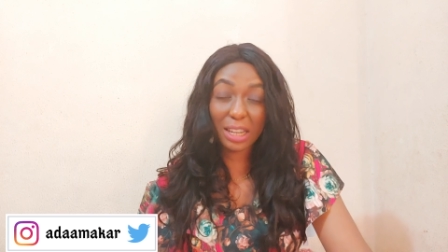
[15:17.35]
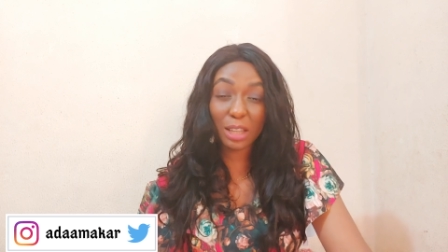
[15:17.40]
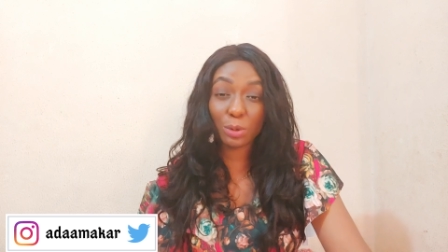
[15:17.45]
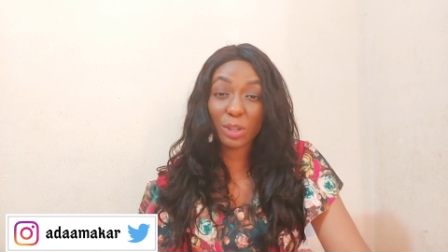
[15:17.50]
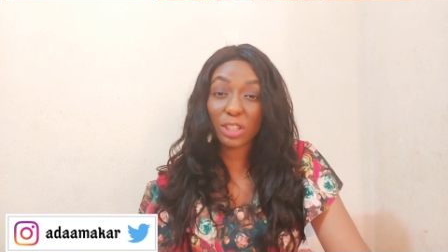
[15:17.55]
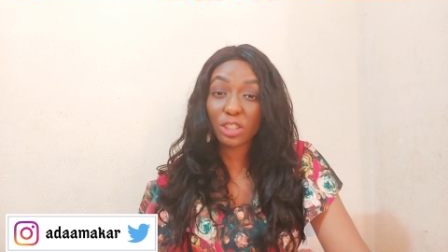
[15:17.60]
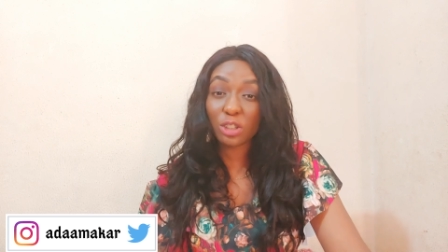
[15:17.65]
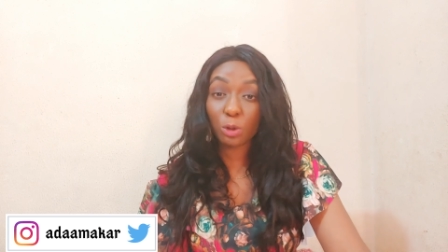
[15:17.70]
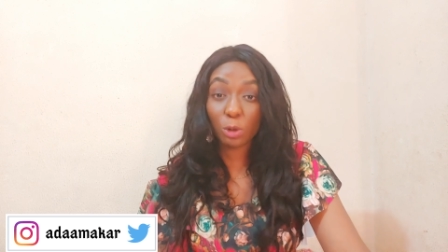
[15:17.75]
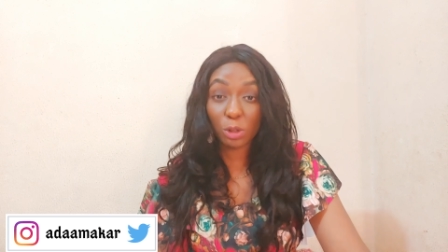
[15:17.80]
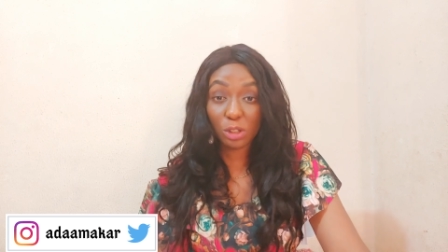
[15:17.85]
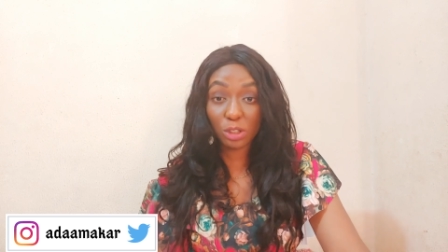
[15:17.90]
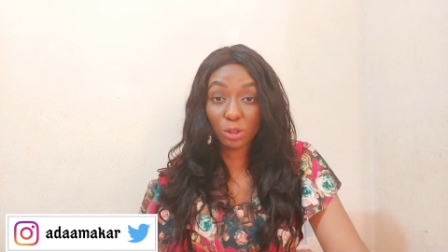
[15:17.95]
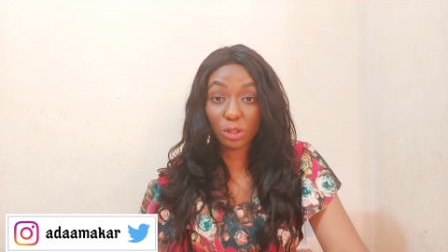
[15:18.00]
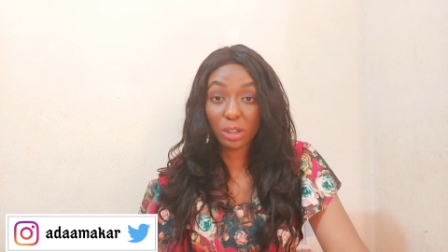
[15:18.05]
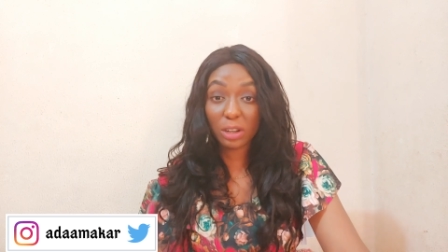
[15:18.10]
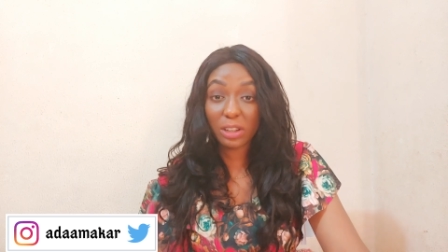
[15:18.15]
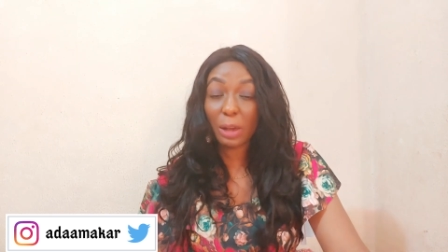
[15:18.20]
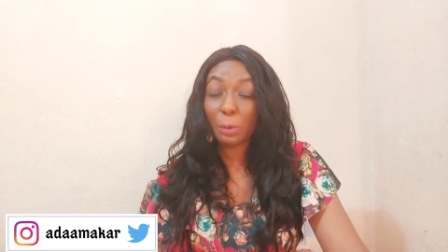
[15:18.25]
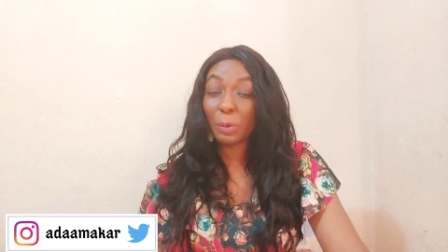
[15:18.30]
That's why she got
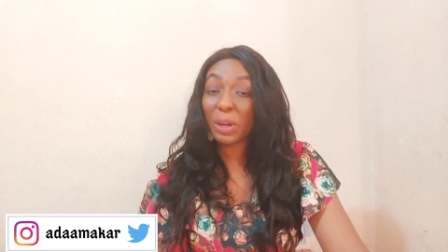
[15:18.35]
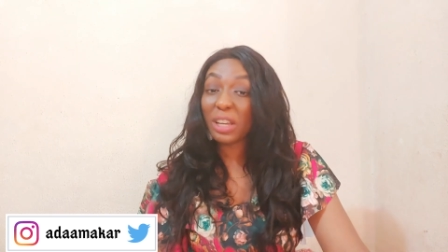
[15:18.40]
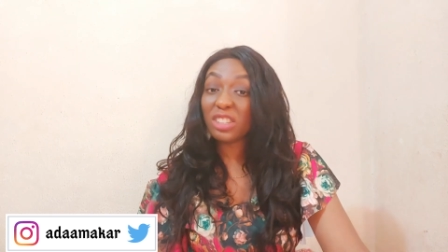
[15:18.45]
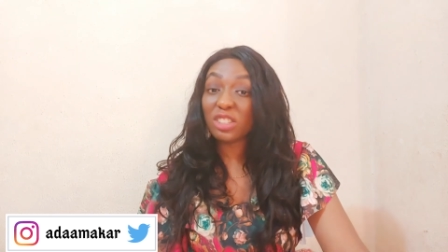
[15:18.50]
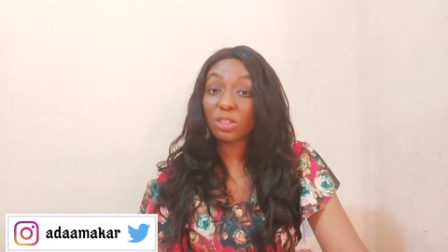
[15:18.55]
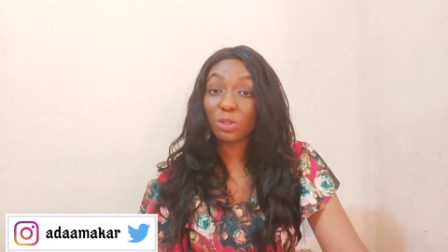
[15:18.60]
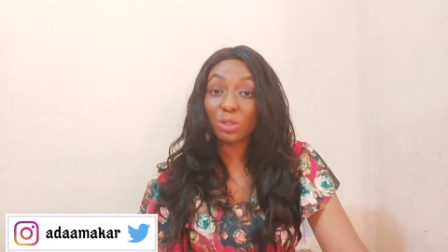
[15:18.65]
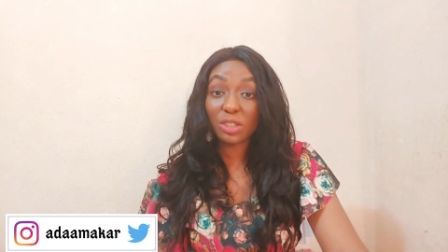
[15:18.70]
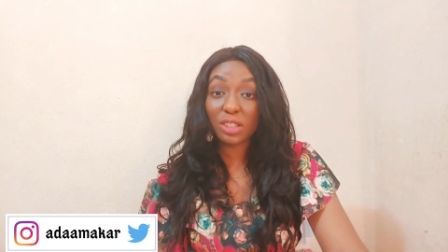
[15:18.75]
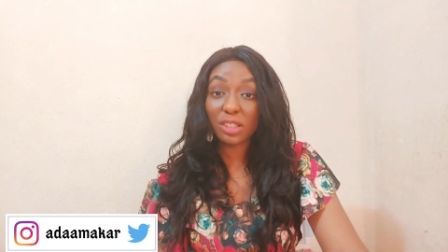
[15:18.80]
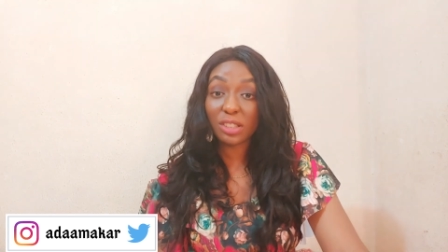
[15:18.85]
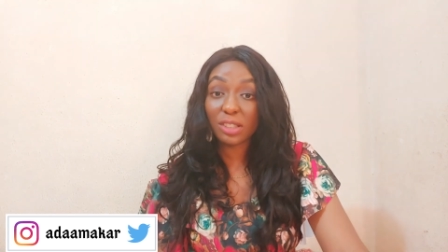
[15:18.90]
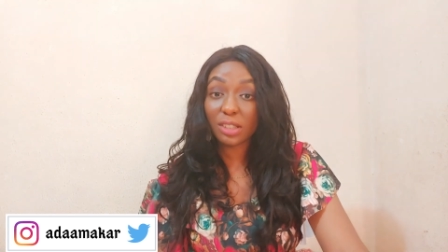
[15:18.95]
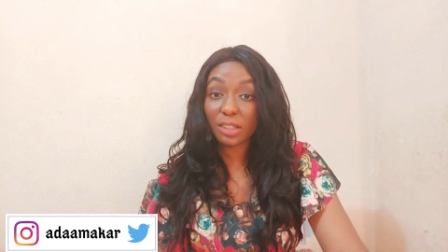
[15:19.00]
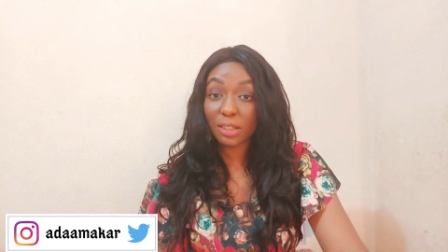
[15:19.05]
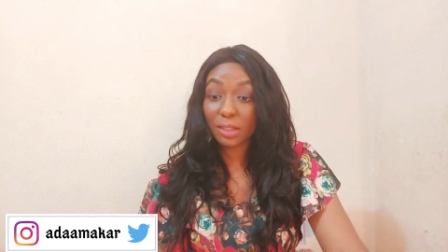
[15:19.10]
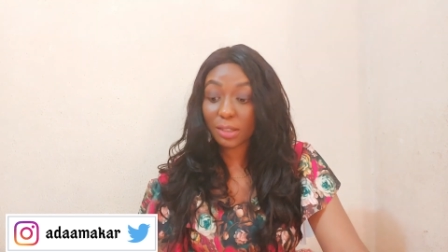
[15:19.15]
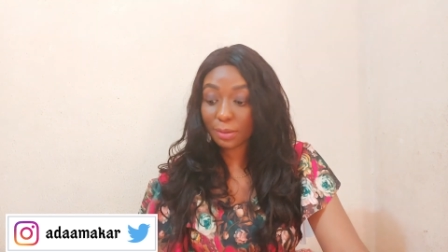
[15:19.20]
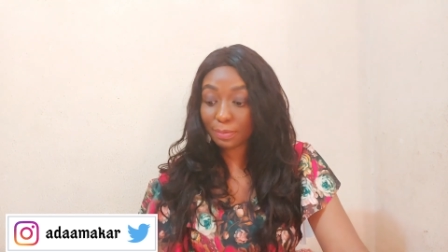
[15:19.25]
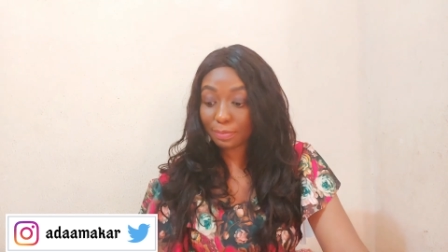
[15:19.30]
into it. And when she noticed
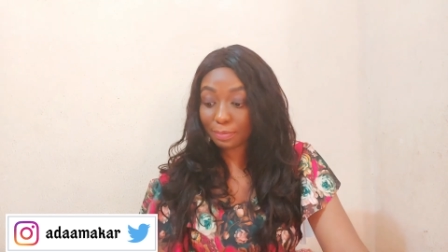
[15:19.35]
it,